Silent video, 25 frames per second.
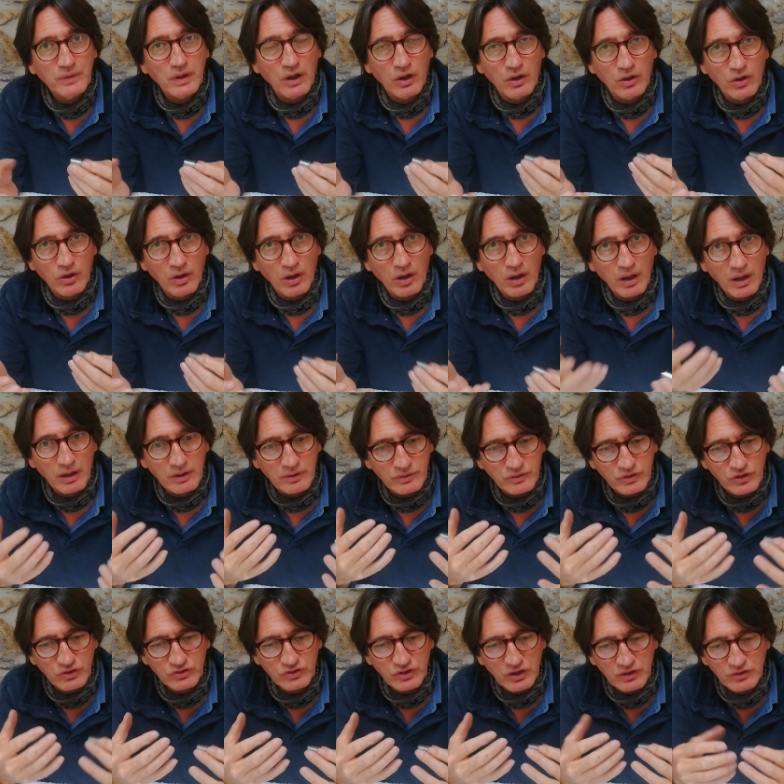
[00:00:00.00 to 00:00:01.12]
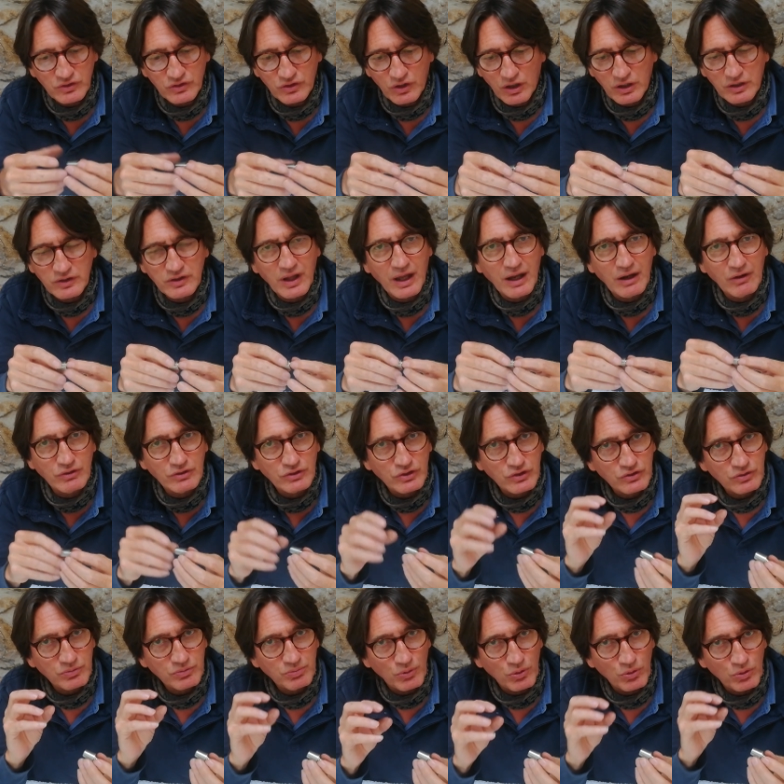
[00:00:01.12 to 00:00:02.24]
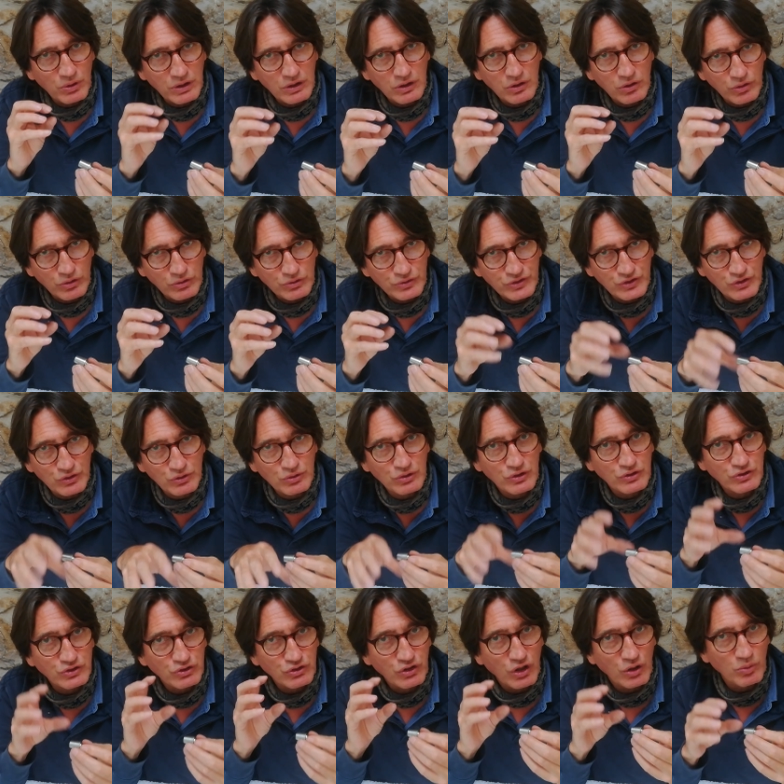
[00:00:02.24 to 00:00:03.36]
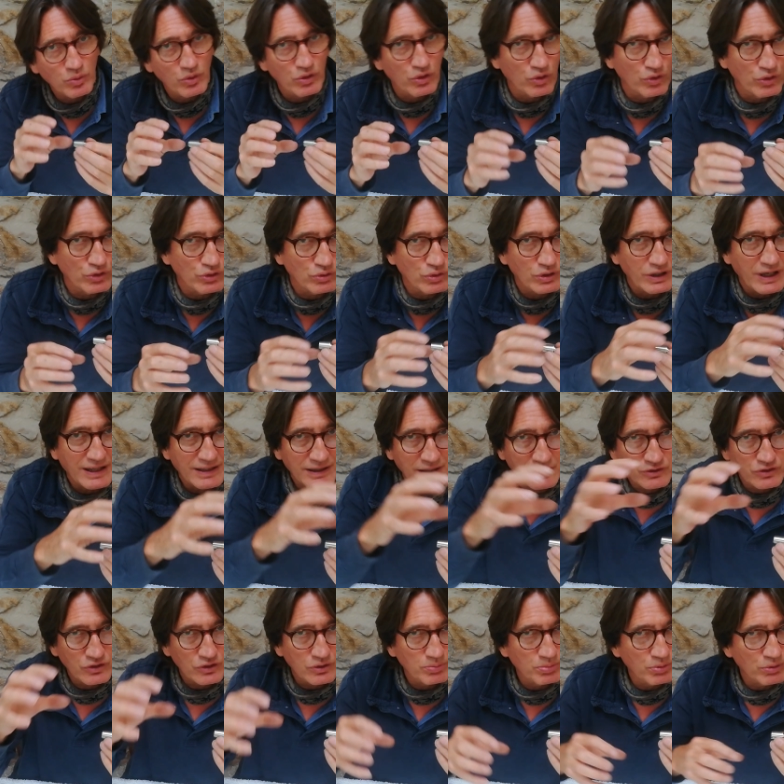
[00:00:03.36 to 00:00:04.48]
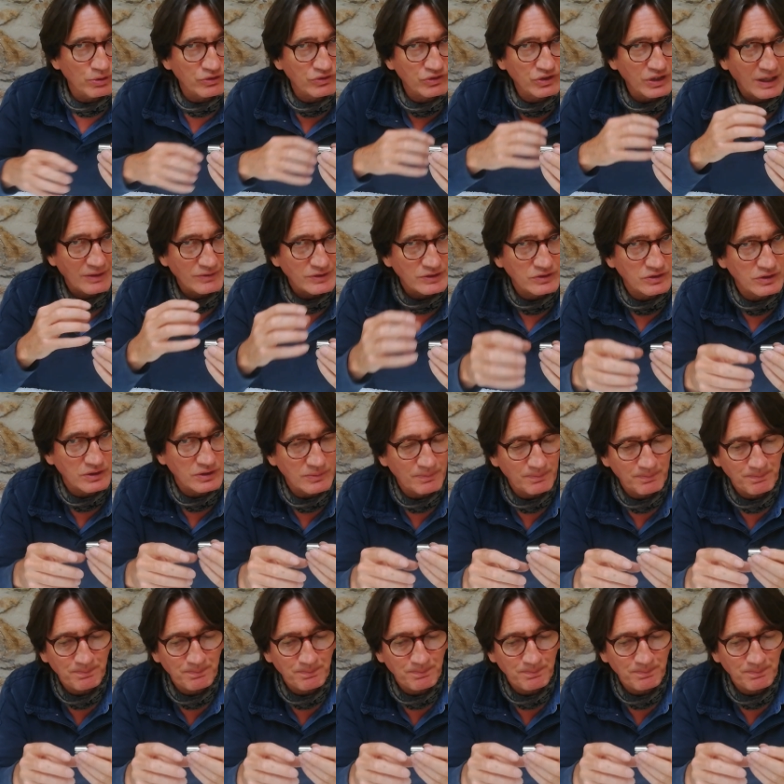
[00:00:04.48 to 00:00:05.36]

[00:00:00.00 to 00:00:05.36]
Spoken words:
and just inside there is a small little oil seal because you don't want oil getting into the points cavity.